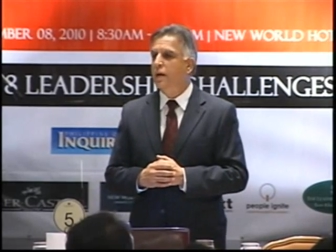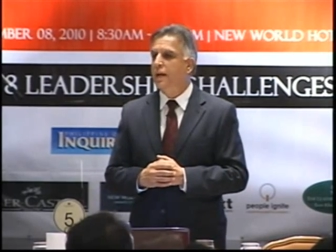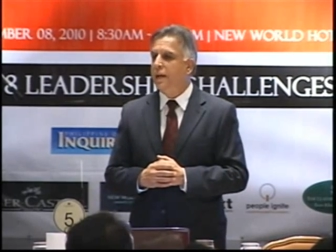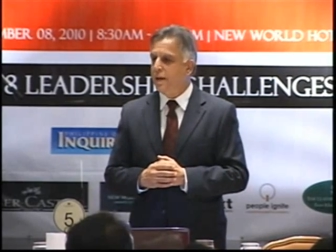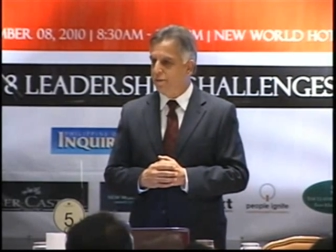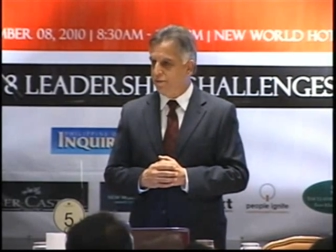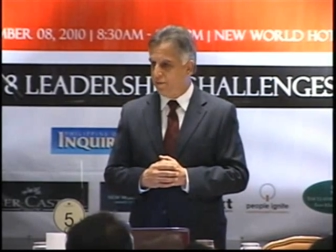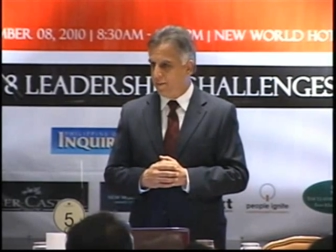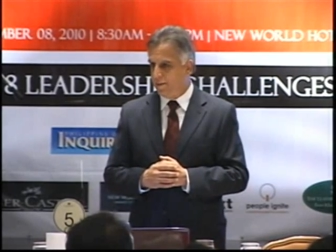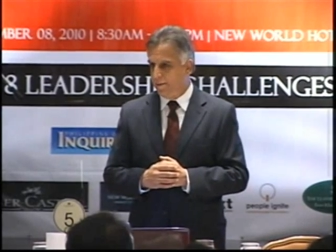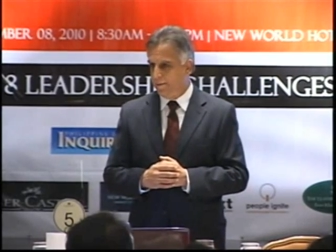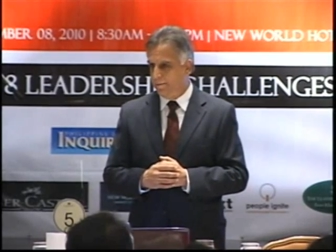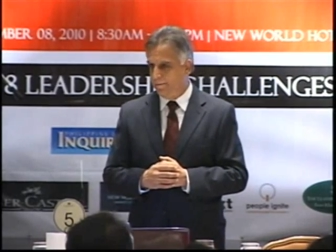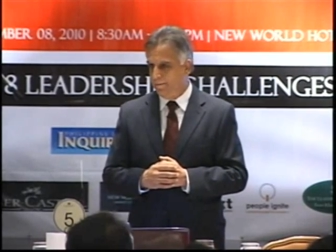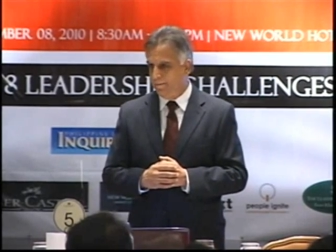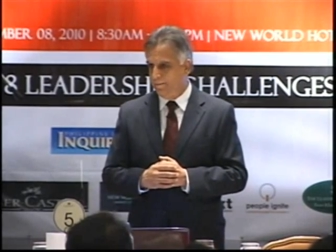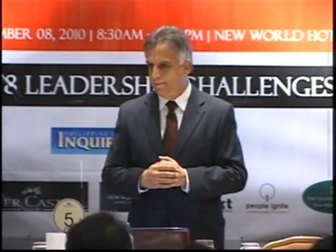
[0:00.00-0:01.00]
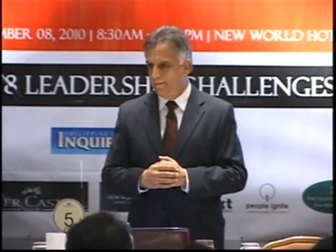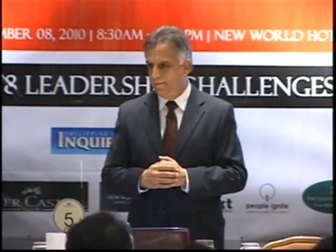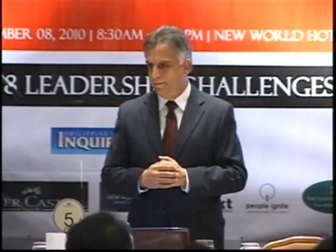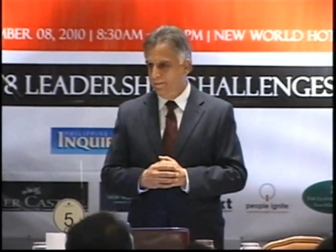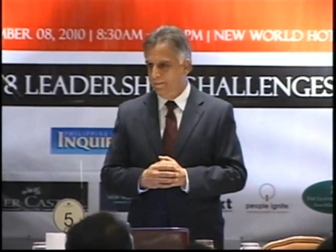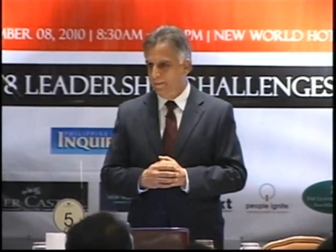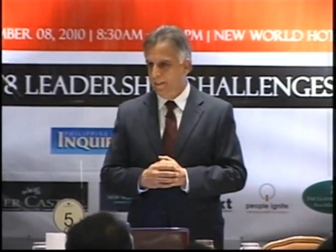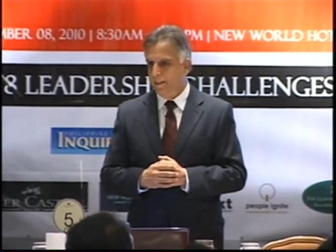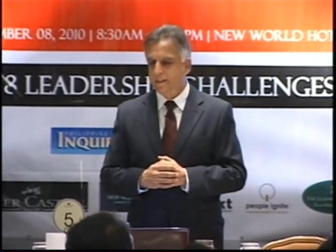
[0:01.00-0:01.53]
a gift.
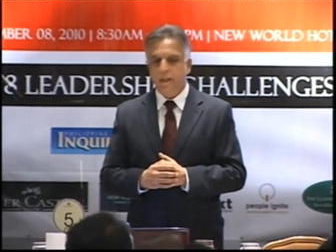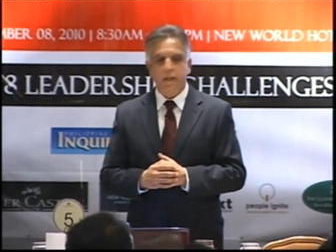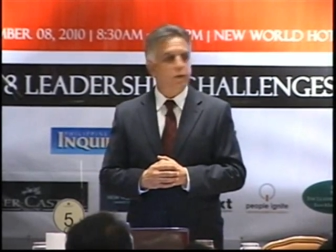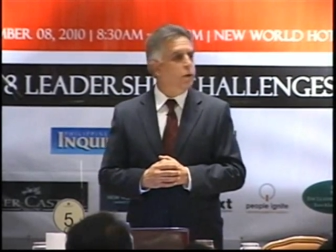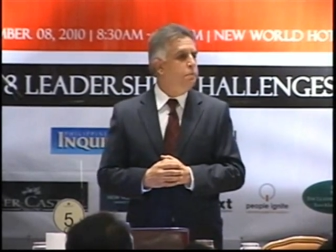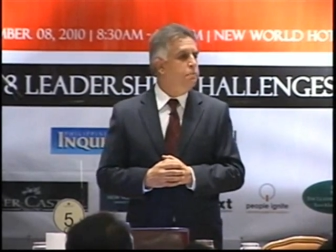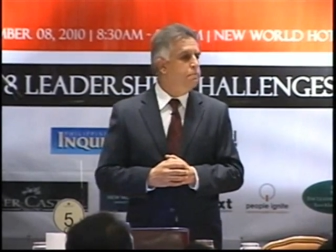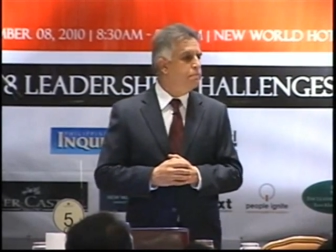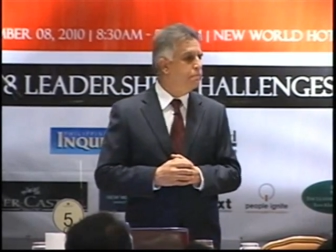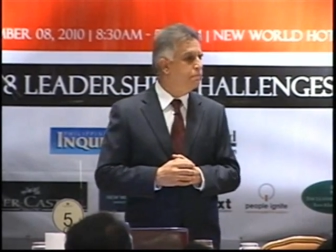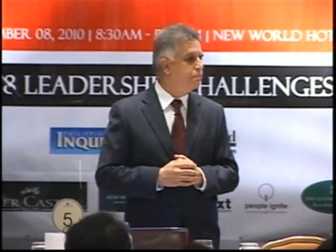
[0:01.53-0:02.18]
Is that good?